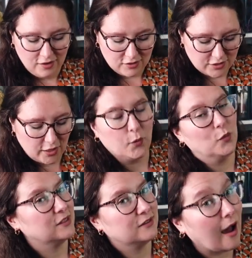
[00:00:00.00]
So
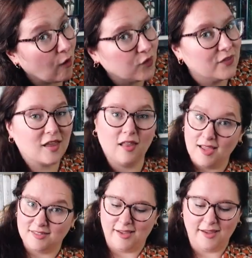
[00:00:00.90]
we'll start off with the
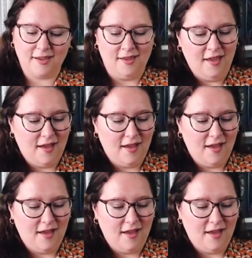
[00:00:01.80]
classic.